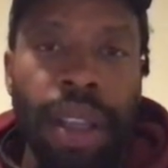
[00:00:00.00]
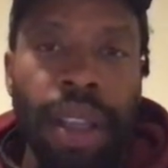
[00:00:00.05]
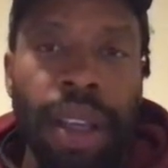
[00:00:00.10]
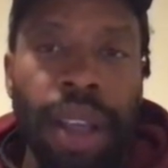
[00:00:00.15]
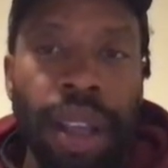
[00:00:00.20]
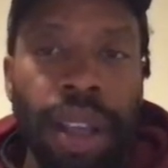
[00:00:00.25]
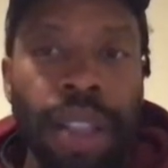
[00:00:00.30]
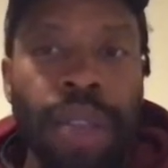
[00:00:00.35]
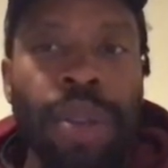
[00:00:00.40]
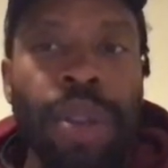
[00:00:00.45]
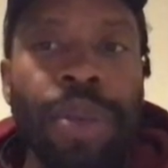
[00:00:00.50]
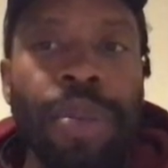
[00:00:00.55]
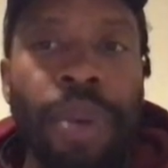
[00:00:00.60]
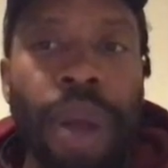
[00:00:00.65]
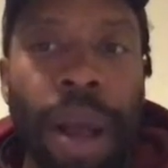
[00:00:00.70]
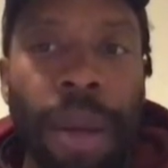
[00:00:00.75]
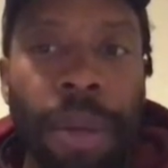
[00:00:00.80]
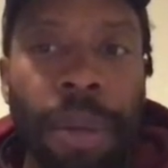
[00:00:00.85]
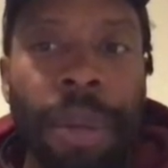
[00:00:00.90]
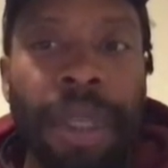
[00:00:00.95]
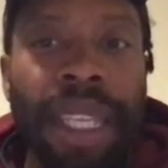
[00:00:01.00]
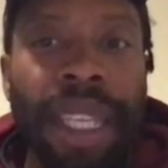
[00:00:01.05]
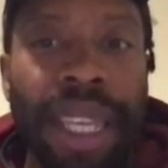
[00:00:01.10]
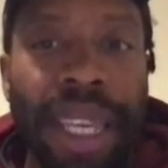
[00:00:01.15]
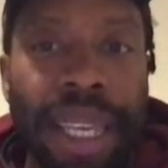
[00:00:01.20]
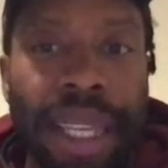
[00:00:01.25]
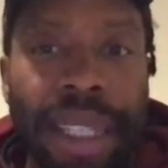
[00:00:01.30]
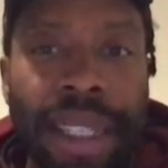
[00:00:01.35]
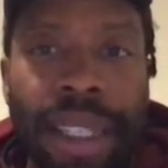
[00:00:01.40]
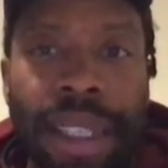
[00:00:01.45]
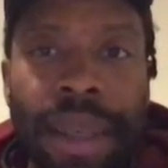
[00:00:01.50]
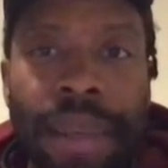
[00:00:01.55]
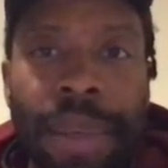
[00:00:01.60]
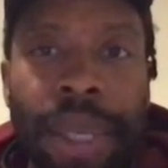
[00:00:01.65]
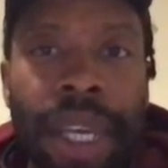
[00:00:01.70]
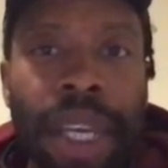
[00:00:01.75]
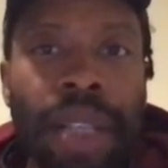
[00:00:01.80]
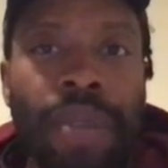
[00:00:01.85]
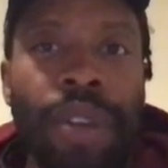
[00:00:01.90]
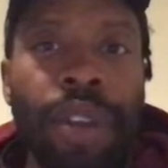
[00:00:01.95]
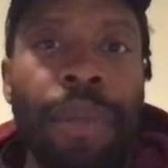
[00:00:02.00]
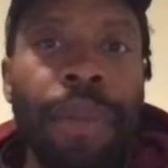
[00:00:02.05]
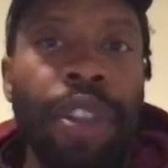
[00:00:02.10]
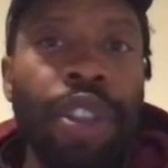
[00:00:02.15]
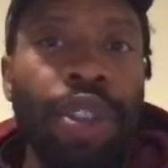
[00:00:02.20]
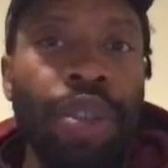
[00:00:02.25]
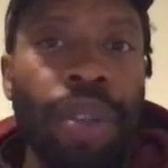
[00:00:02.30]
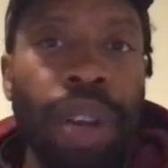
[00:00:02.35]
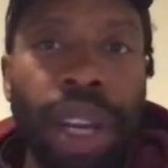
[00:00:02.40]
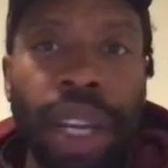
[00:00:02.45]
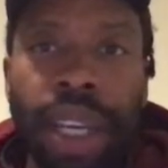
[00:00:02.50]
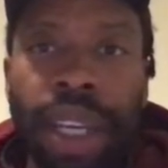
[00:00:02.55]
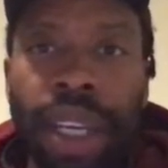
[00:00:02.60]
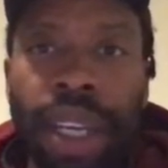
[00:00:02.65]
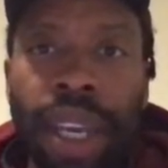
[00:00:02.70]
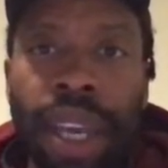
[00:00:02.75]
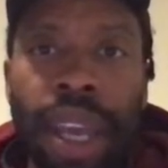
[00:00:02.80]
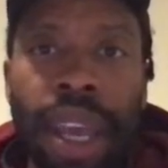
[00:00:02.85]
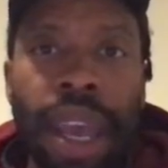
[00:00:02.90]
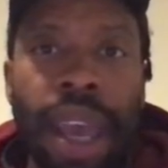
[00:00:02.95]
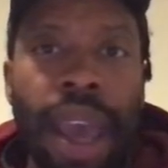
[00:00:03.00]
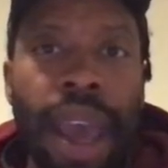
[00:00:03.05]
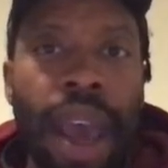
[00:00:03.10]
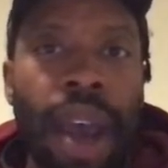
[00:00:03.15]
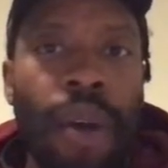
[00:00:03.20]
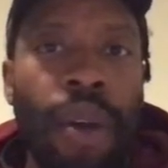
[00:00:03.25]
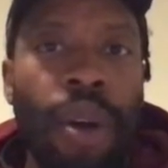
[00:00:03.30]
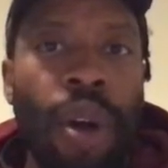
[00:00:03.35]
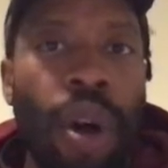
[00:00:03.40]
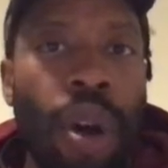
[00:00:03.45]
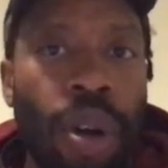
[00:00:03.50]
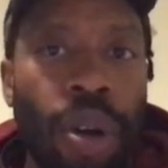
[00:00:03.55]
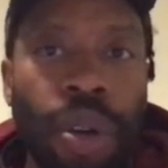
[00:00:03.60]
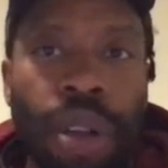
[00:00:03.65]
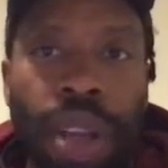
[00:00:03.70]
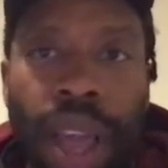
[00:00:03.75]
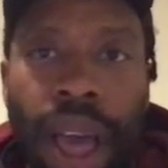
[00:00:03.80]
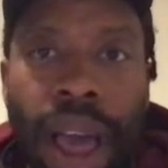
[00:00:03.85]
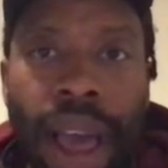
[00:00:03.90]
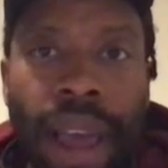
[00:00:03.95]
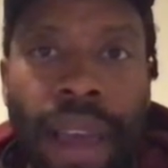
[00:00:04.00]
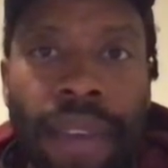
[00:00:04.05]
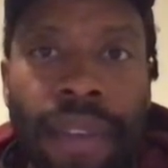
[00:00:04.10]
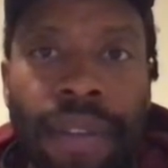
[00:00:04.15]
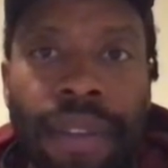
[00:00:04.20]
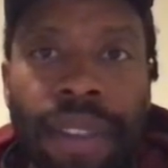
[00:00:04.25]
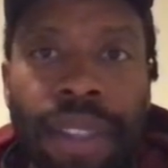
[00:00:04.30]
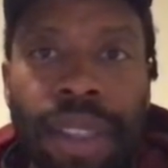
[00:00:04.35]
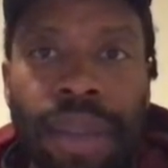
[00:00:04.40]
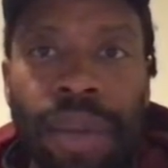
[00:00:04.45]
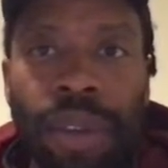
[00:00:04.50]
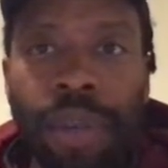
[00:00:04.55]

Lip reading: Now this was probably easy because we've been trained our whole lives.